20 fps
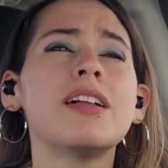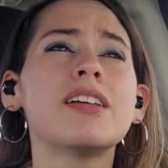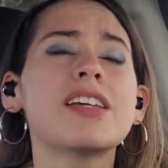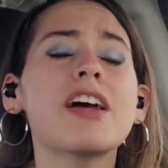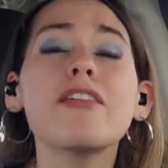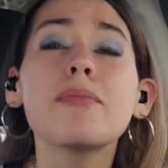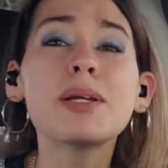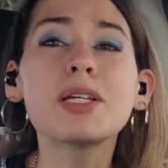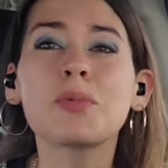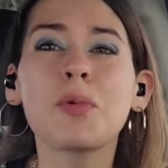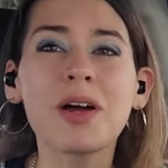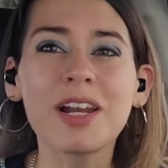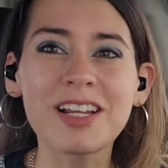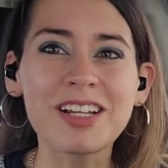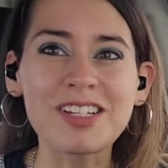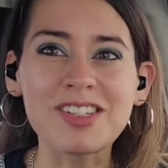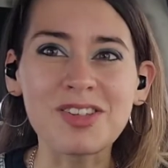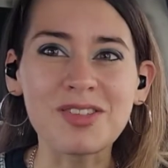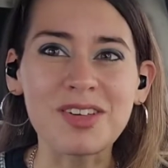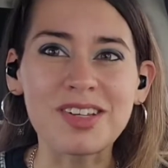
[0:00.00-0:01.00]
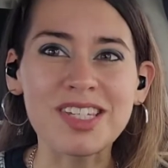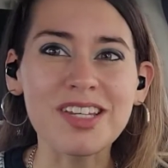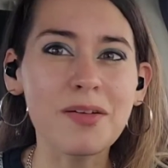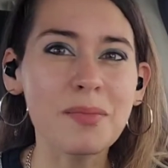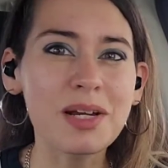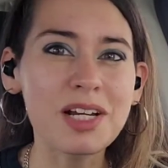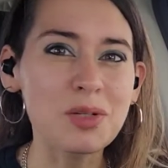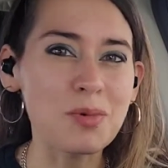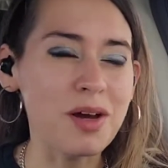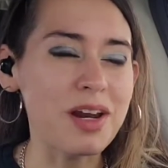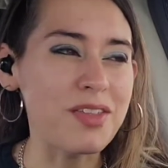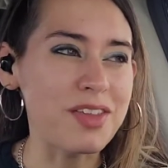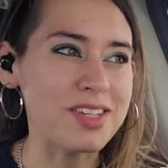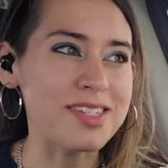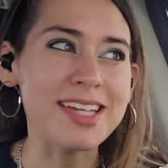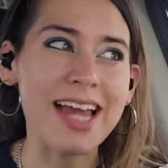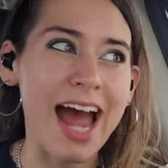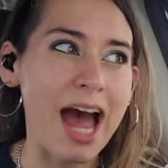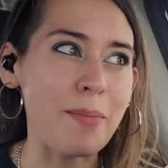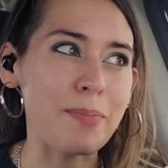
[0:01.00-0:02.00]
everybody's wanted to do this. Everybody's wanted
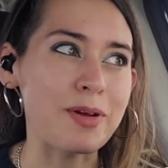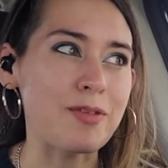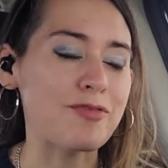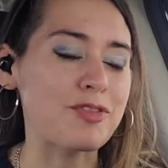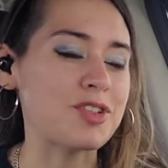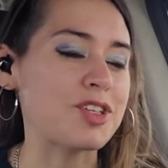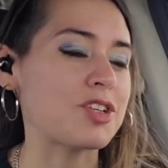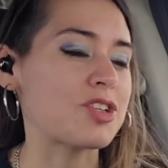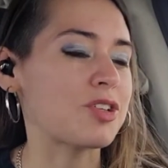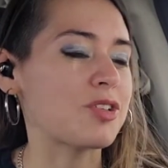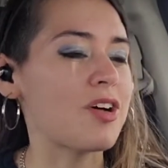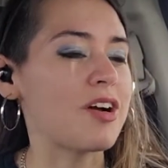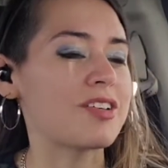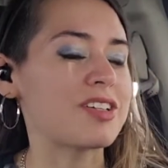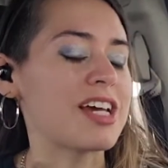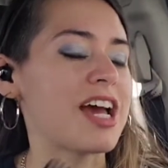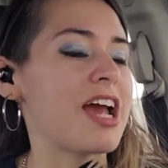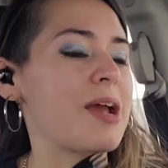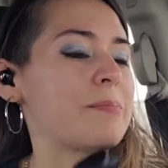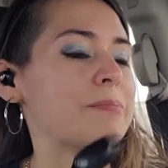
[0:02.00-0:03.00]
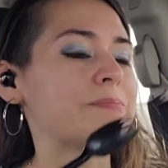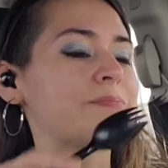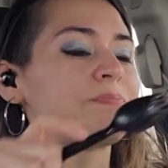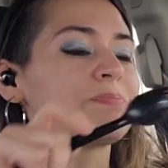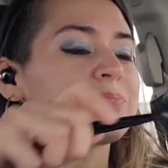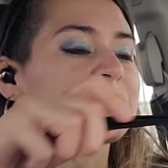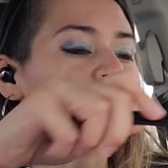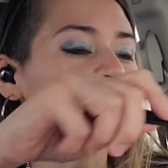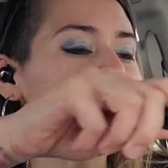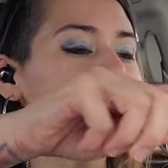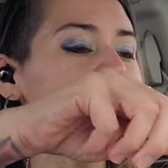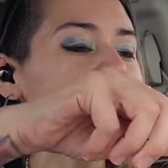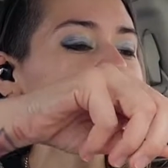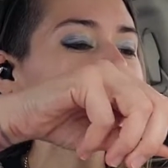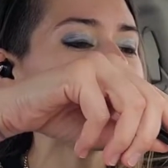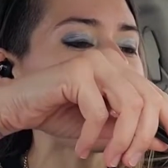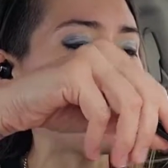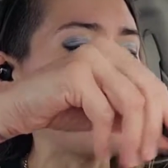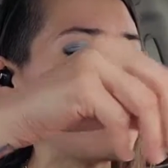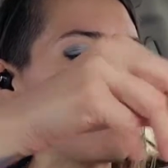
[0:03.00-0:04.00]
this to happen for such a long time,
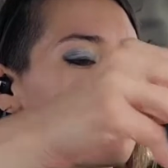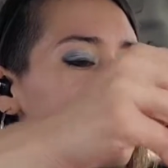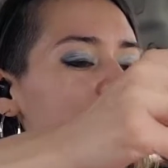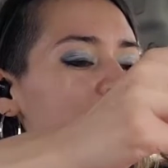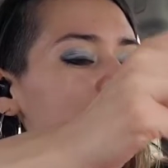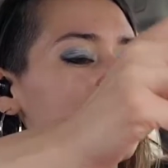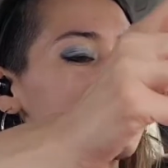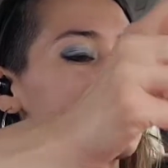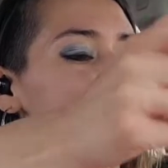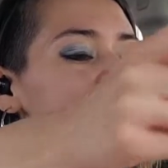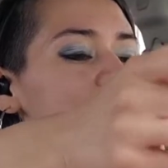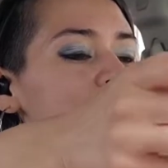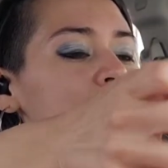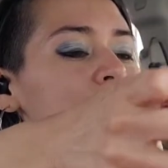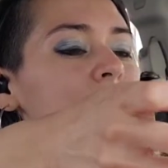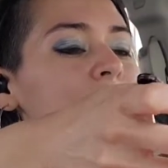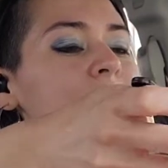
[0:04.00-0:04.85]
and it finally did.